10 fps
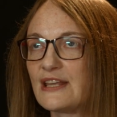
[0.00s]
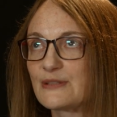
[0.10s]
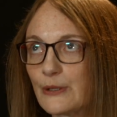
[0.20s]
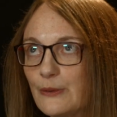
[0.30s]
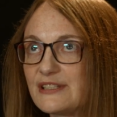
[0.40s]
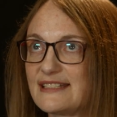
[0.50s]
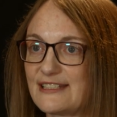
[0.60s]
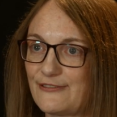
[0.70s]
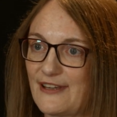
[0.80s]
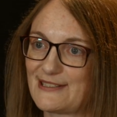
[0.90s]
So I wanted
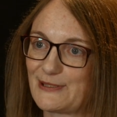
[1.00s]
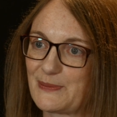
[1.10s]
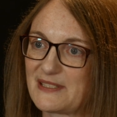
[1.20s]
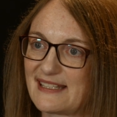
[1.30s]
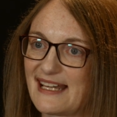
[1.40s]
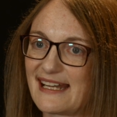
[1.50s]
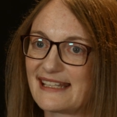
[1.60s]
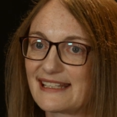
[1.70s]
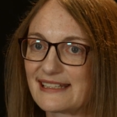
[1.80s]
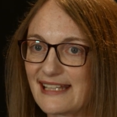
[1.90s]
to face up to that,
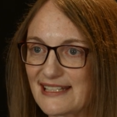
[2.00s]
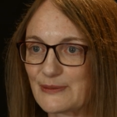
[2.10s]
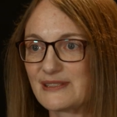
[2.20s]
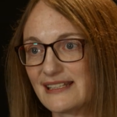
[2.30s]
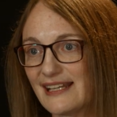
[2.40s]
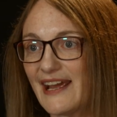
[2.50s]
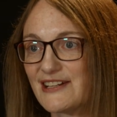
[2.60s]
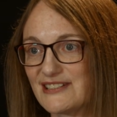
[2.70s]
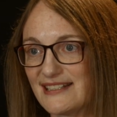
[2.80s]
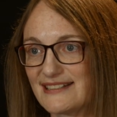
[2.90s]
and that's what the
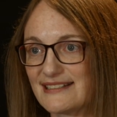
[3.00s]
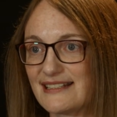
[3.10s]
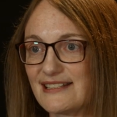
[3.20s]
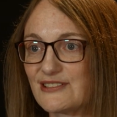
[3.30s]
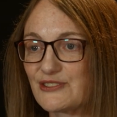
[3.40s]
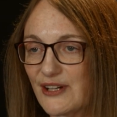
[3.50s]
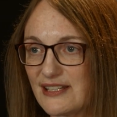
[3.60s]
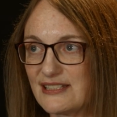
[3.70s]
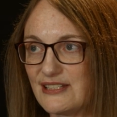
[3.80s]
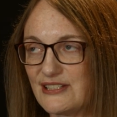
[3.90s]
collection is
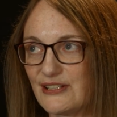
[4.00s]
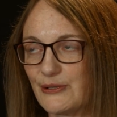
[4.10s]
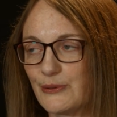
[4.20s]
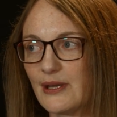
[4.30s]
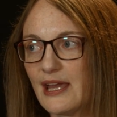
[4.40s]
trying to do.